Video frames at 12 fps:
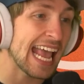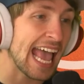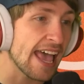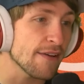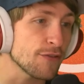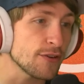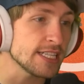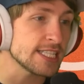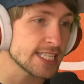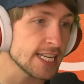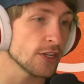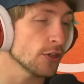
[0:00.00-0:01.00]
every
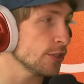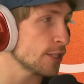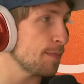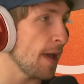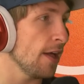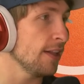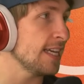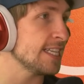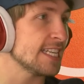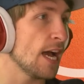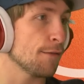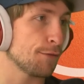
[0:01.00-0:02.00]
single spell is
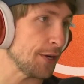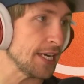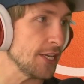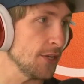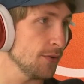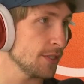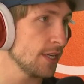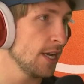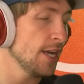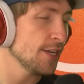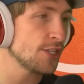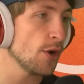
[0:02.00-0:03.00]
now free to use.
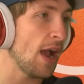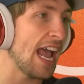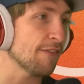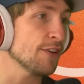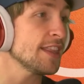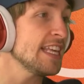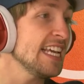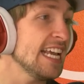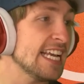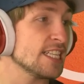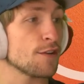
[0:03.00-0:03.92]
So everything is